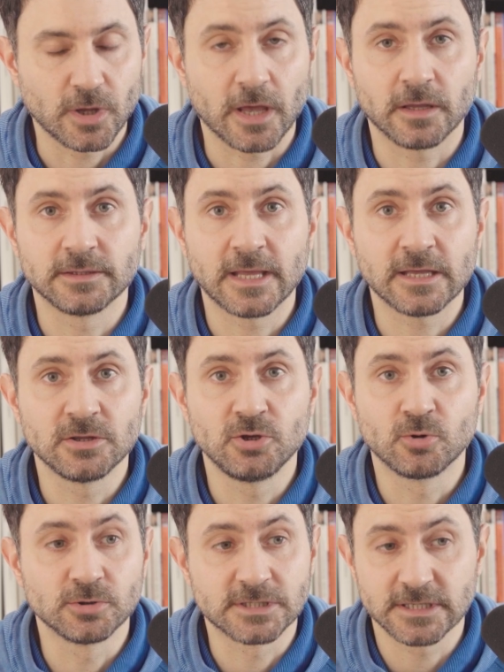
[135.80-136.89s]
and then you
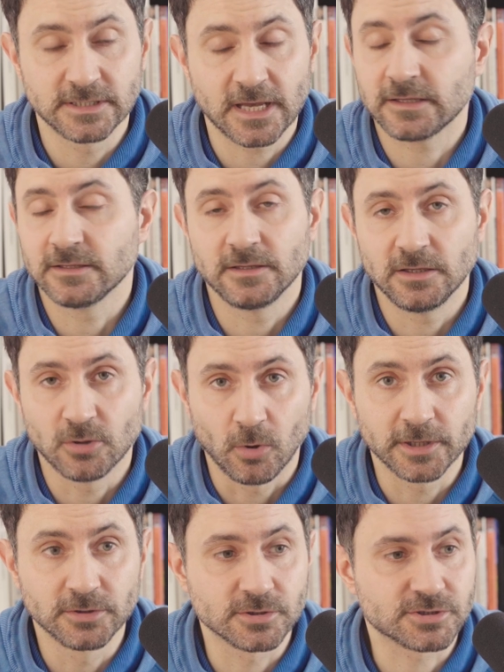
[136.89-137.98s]
could see that in, in all
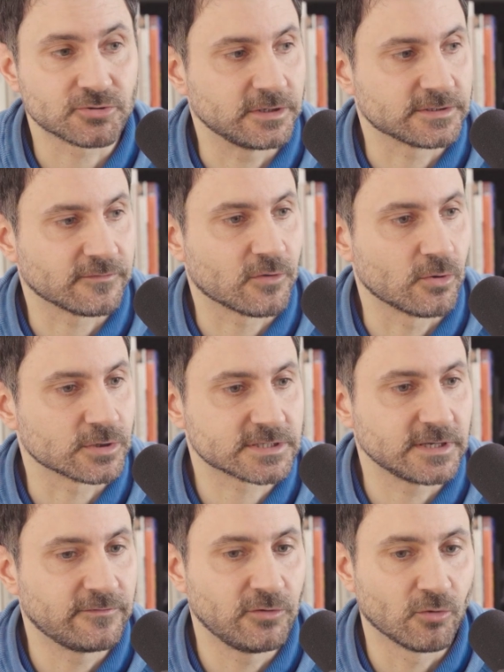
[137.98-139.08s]
industries of
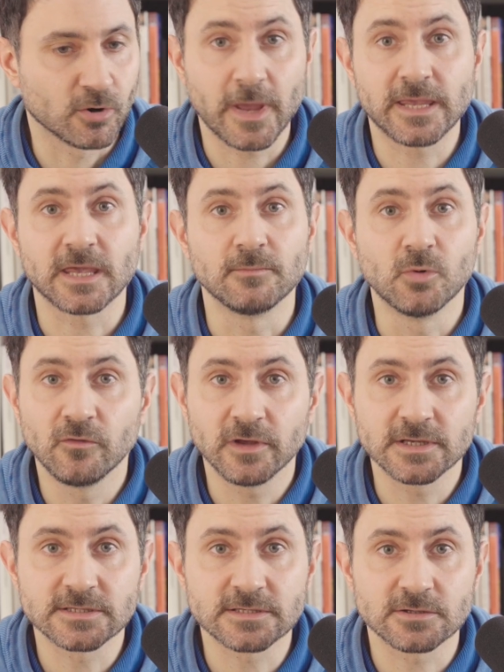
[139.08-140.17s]
course if you were making
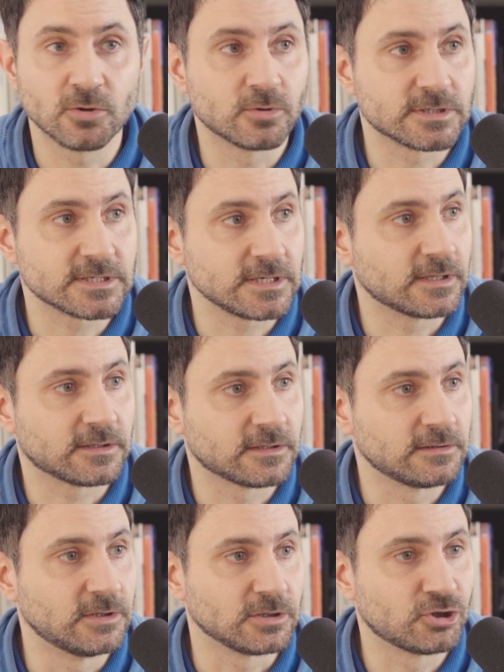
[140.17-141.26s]
movies you could see
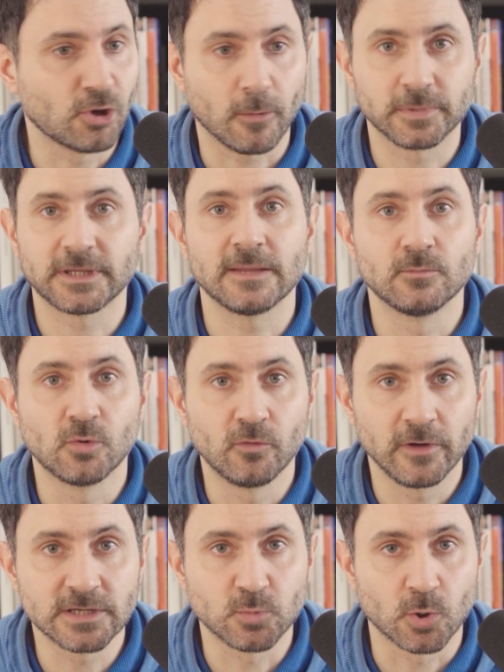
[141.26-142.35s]
that the top 10
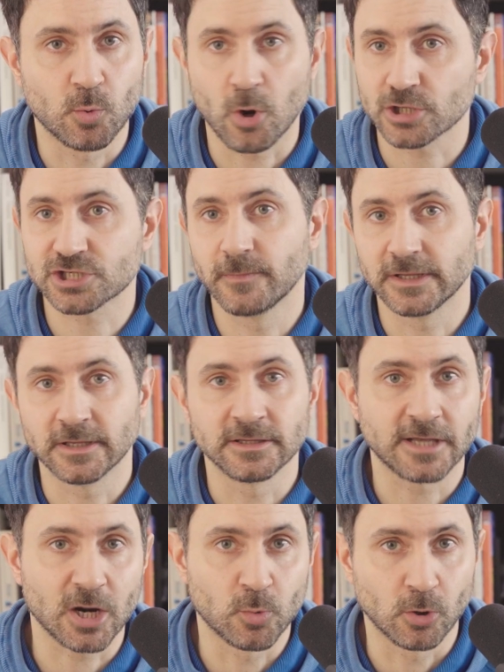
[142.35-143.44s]
movies were watched by the
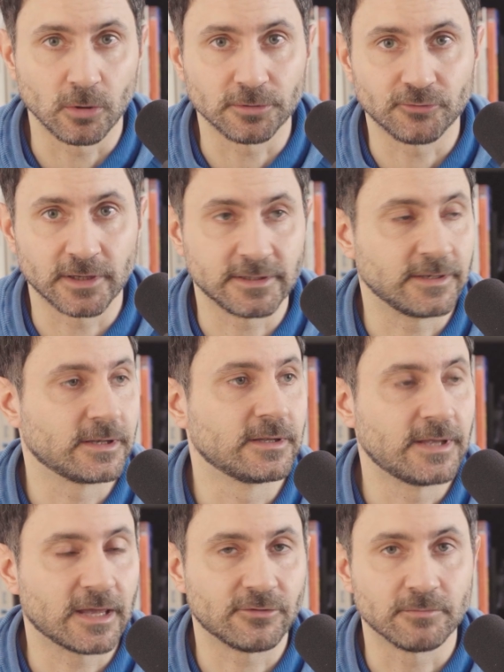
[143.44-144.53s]
entire world right they
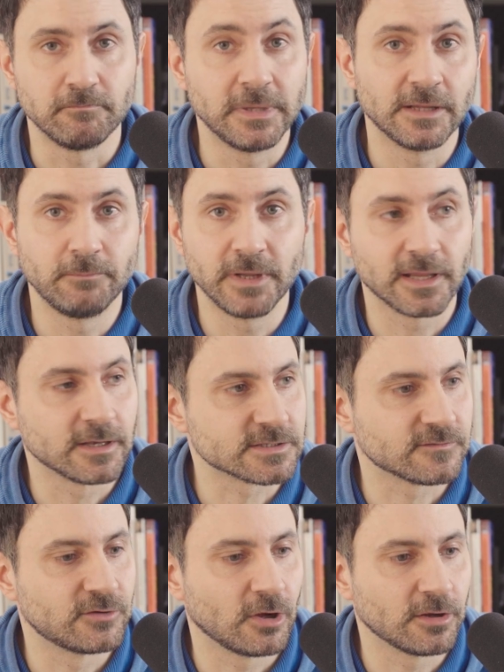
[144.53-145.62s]
gathered mil- billions
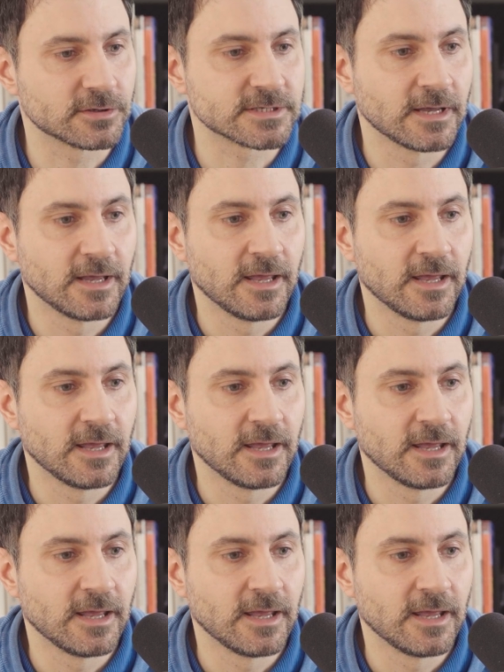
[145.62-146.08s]
of dollars